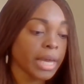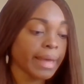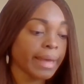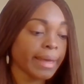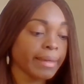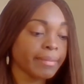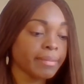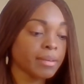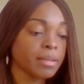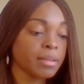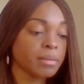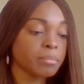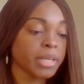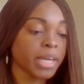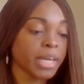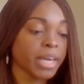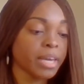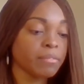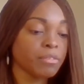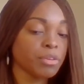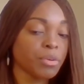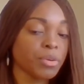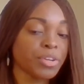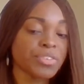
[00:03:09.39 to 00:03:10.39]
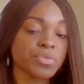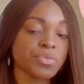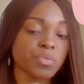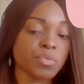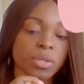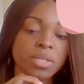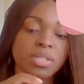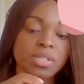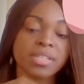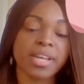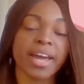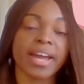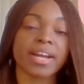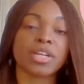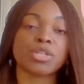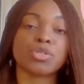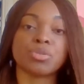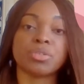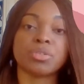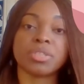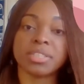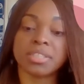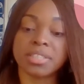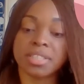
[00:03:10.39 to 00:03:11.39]
and then behavior is what's
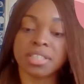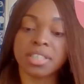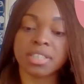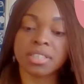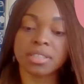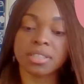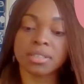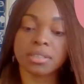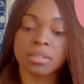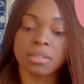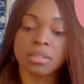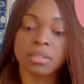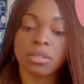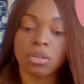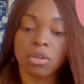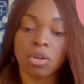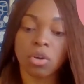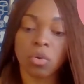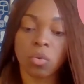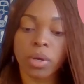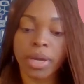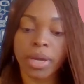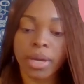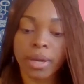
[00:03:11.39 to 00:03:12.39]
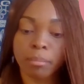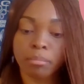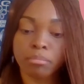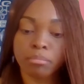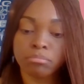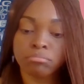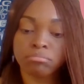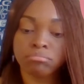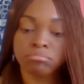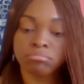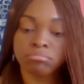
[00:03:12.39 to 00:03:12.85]
actually done, okay?